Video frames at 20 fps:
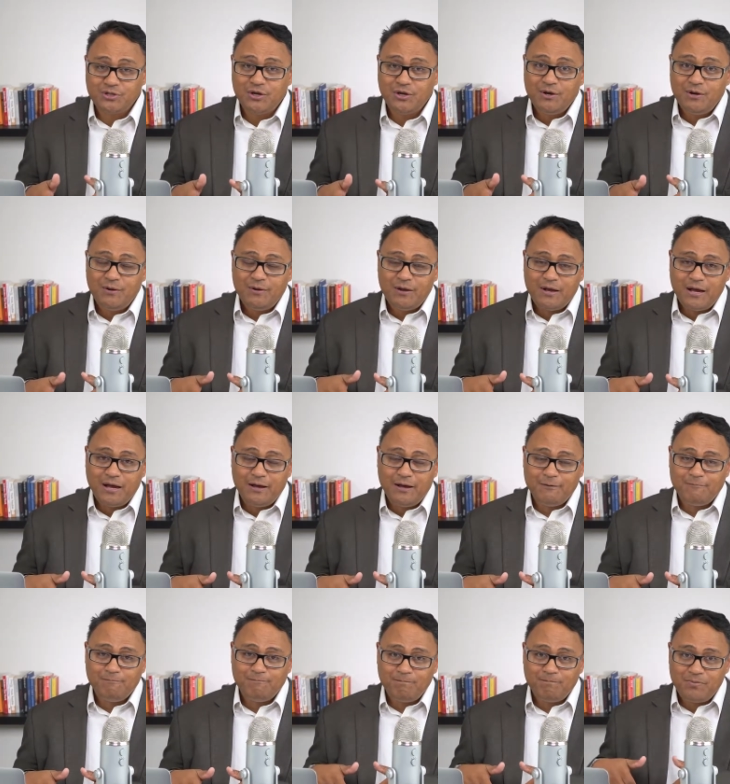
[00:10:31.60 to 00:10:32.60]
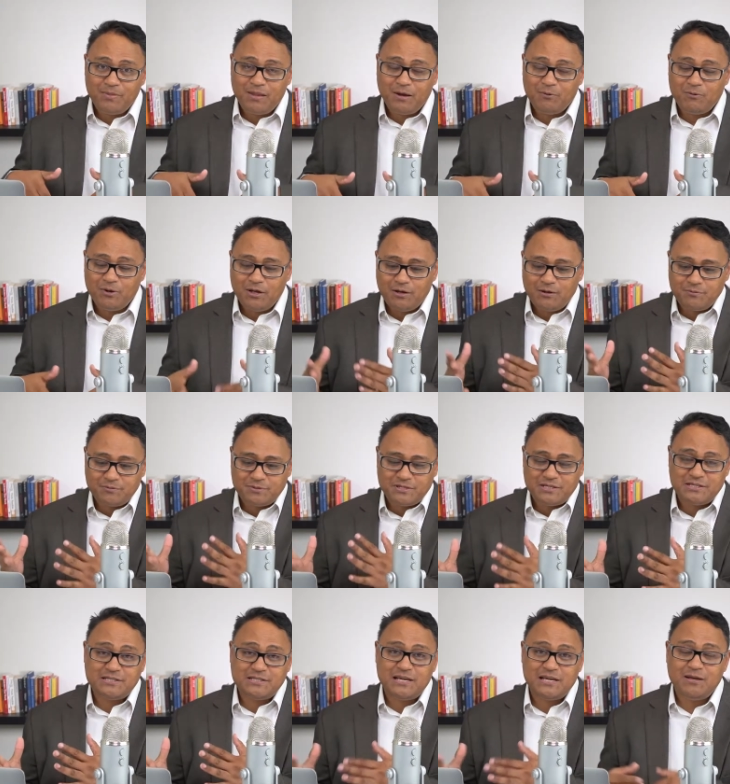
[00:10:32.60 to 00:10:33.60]
that will help
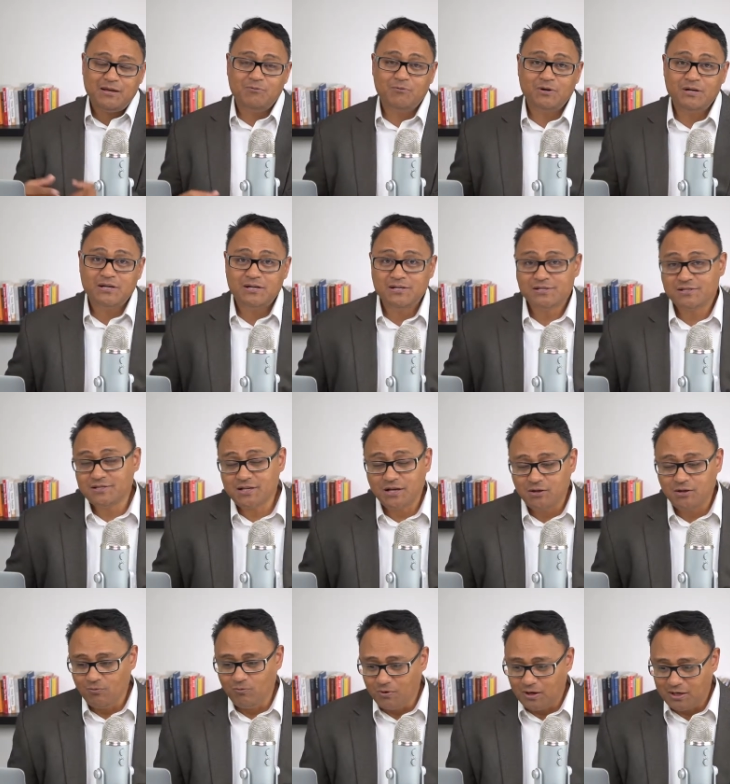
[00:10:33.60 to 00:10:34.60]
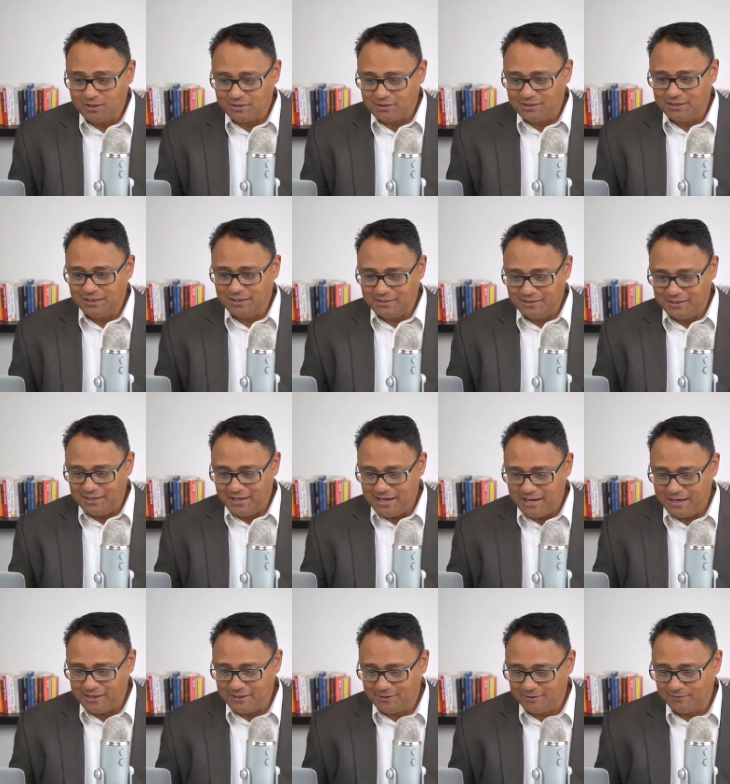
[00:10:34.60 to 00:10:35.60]
sustain what it is that you want in the
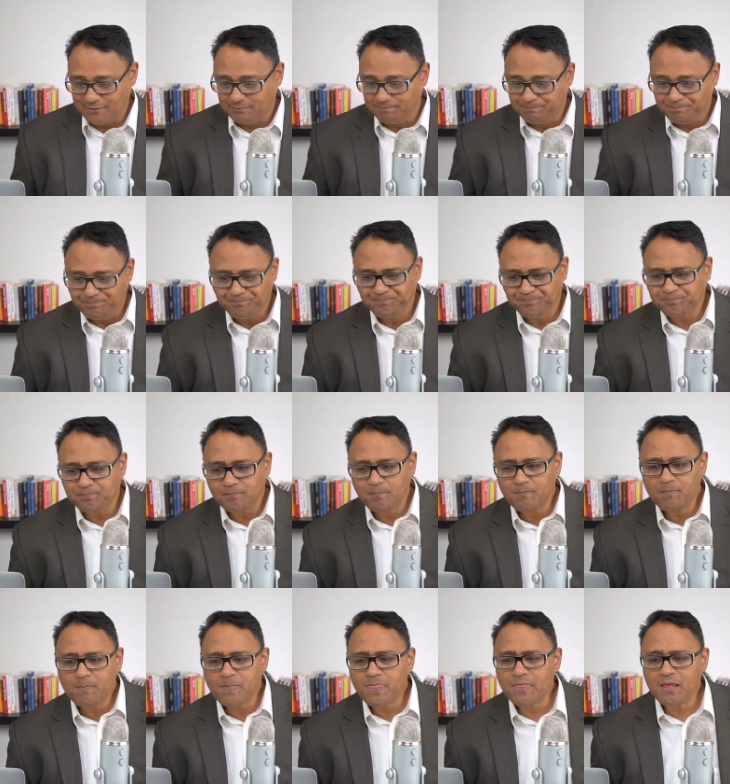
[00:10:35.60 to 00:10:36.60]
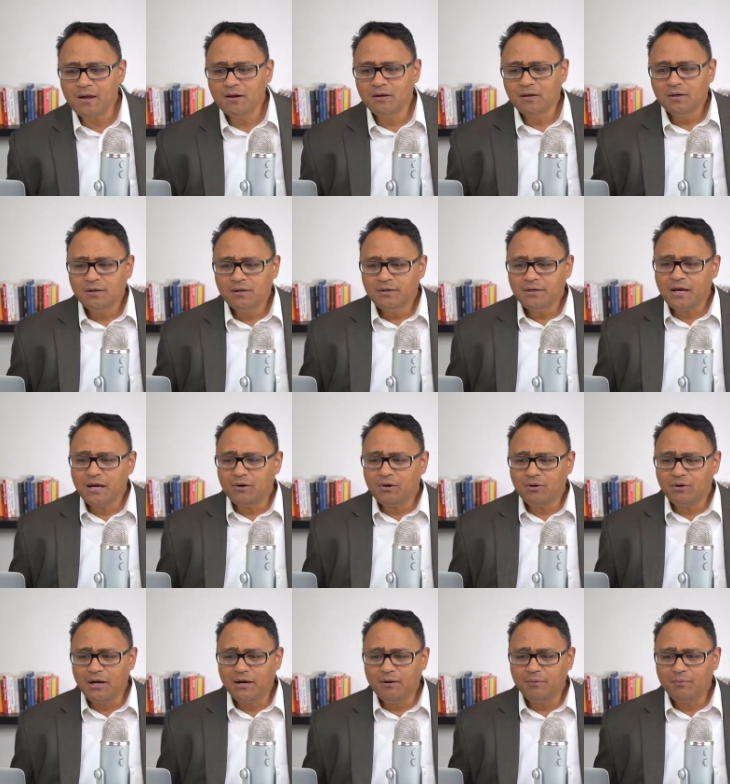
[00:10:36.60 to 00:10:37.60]
end.
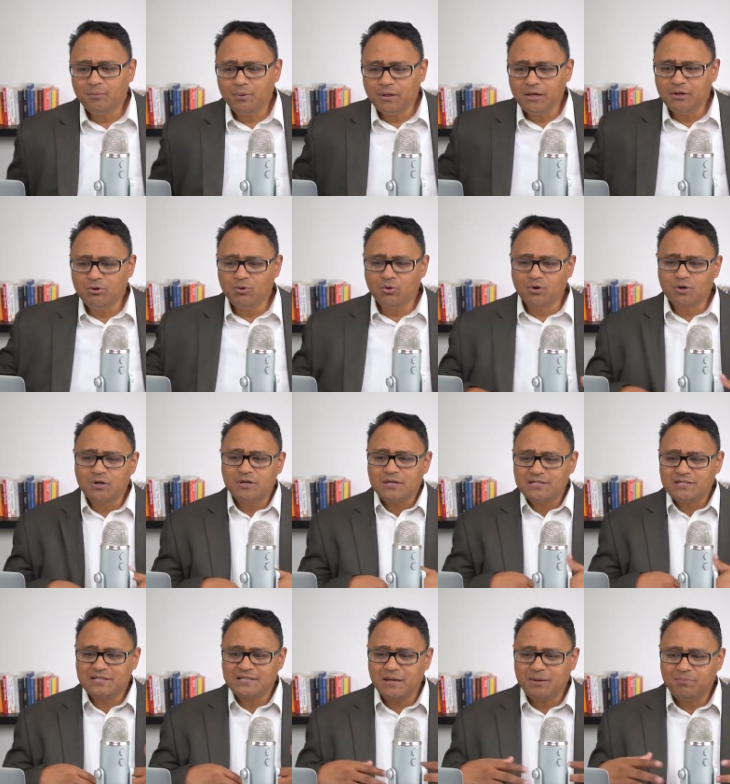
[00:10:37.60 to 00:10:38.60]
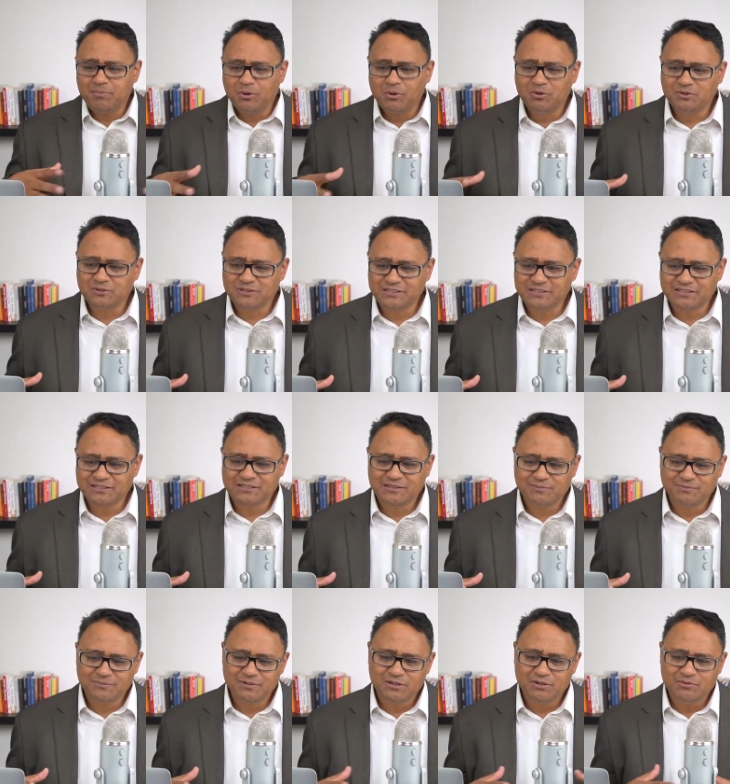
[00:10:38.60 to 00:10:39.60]
Now, in order to set up a whole system,
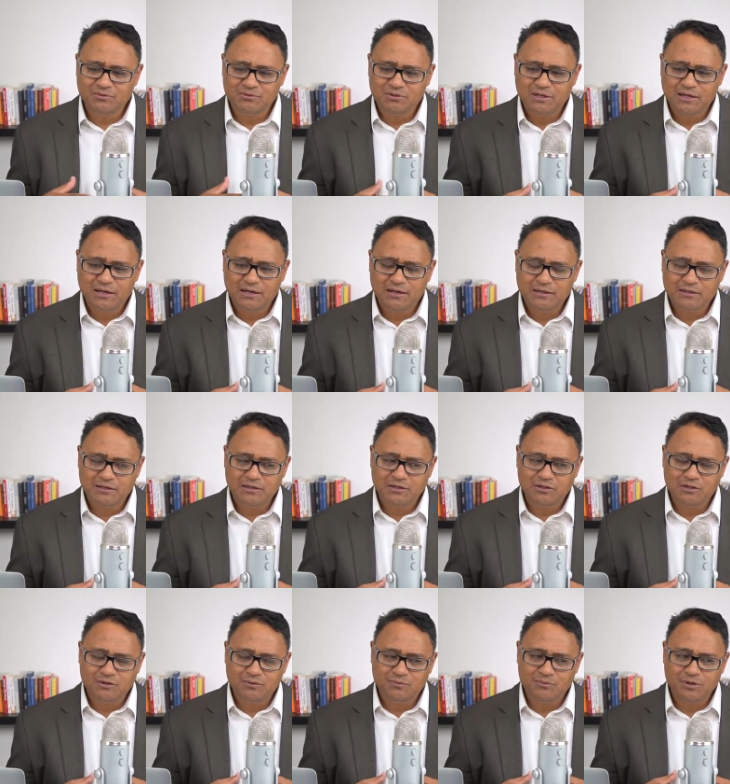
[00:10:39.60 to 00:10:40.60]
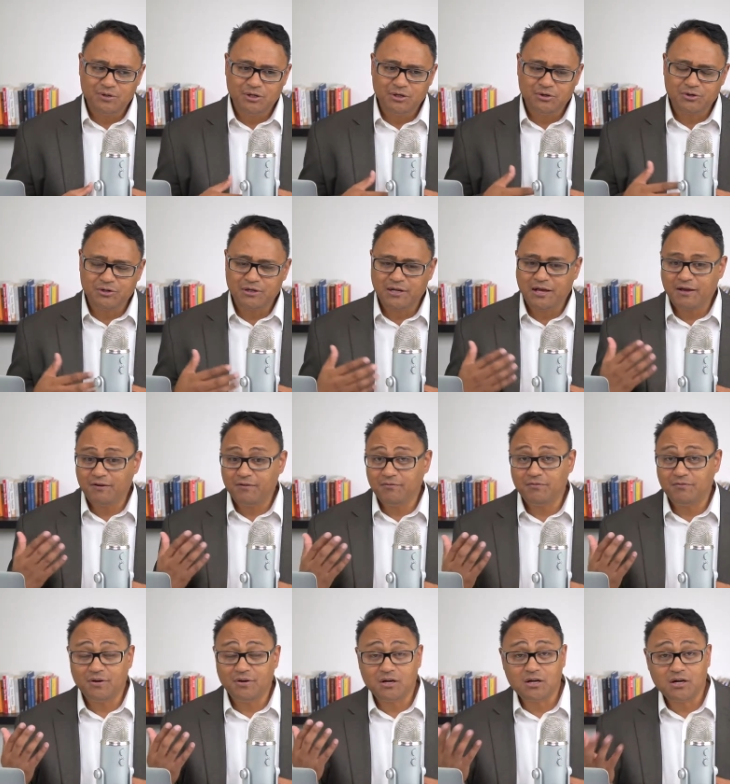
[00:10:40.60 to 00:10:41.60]
though, where you're going to
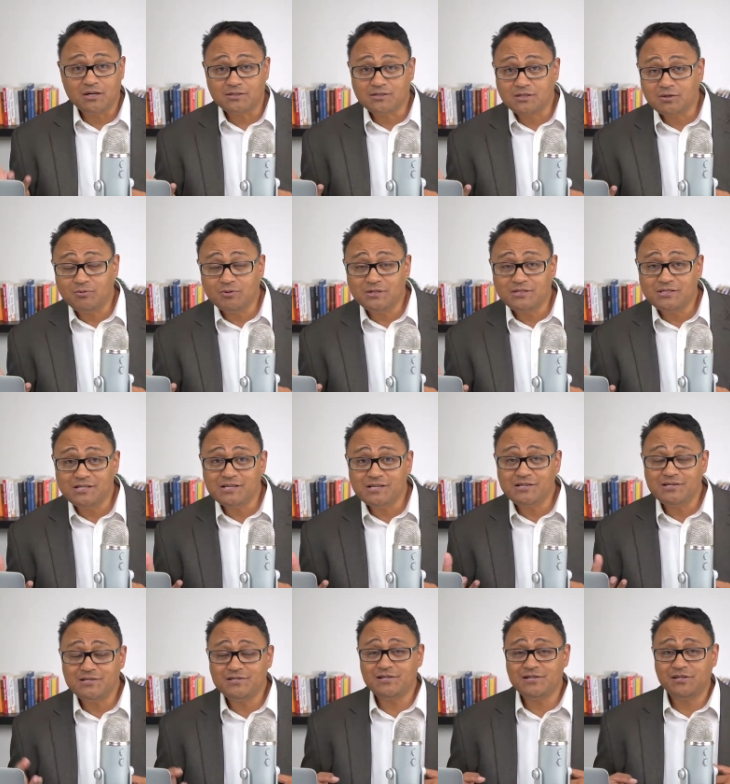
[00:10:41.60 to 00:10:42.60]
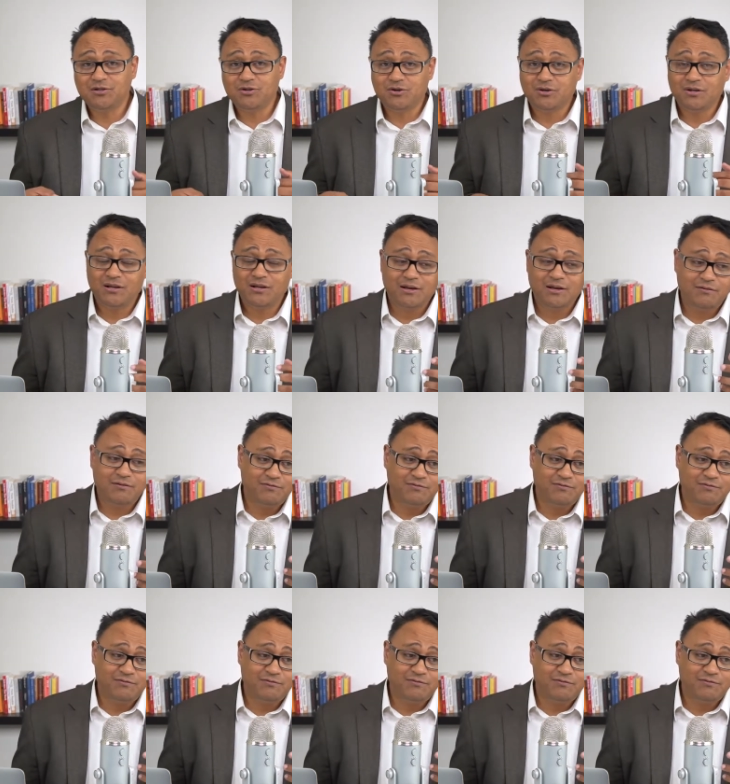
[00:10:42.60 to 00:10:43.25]
have consequences and you're going to have